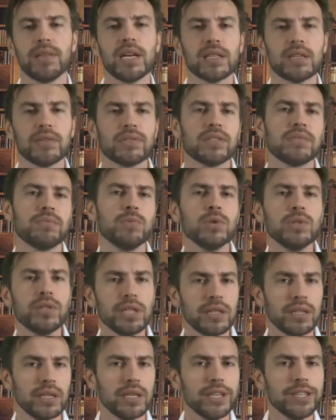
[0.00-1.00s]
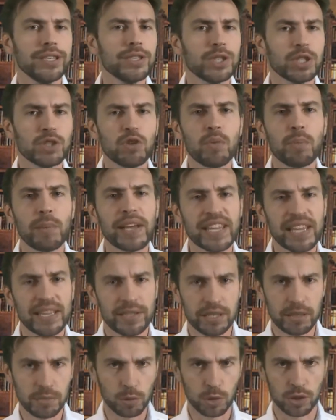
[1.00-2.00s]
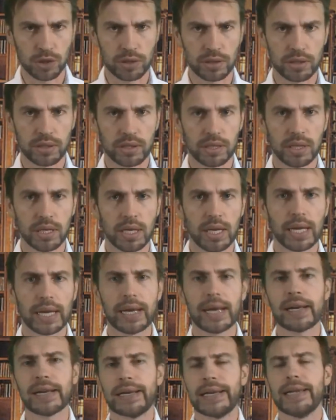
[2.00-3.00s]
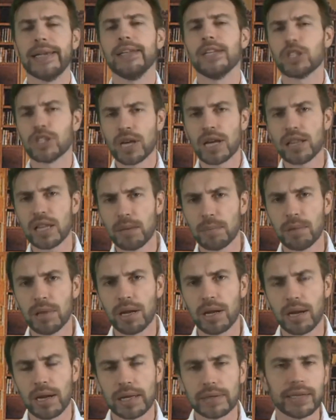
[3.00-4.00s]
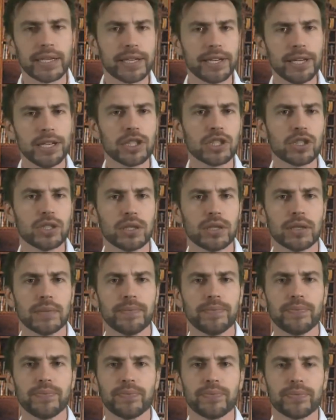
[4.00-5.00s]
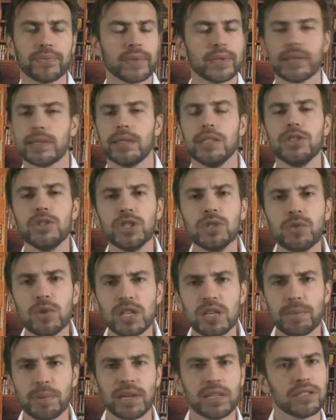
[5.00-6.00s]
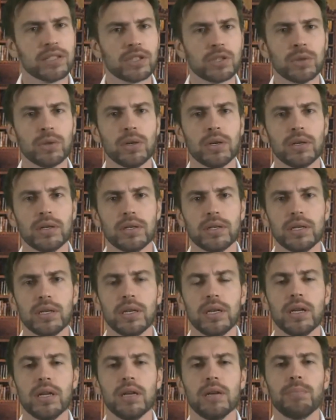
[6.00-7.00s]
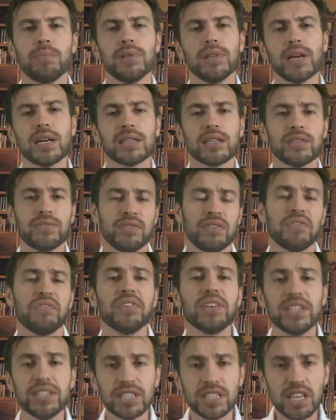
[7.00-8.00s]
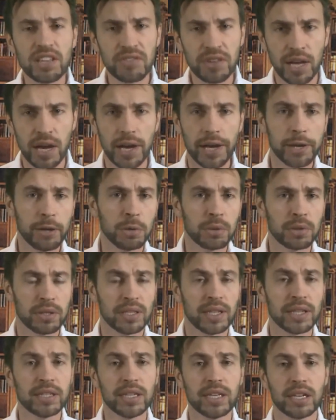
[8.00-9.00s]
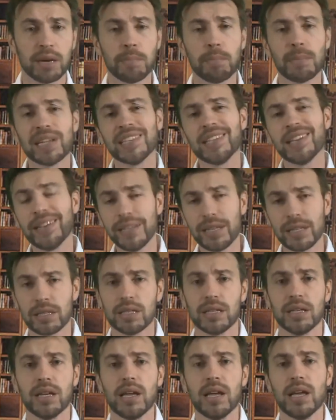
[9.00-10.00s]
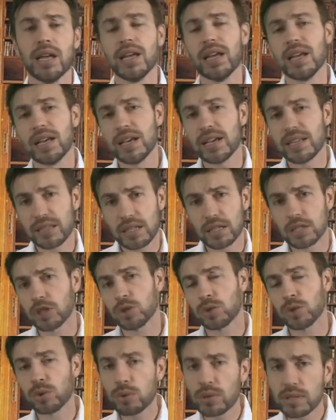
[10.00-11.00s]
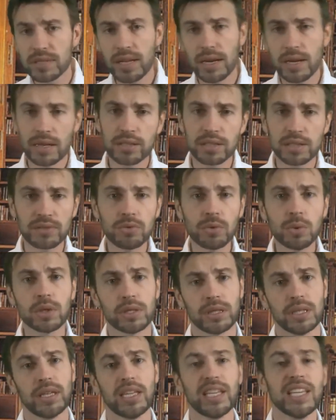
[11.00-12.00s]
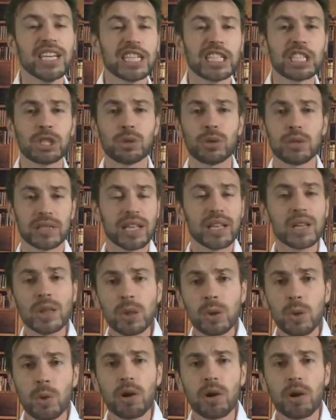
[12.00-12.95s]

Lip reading: Platov looks up and can't understand anything. The flea is lying how it was lying. Nothing happened. Platov shouts up on them in anger. He swears. Is it a trick? Do I look like a fowl?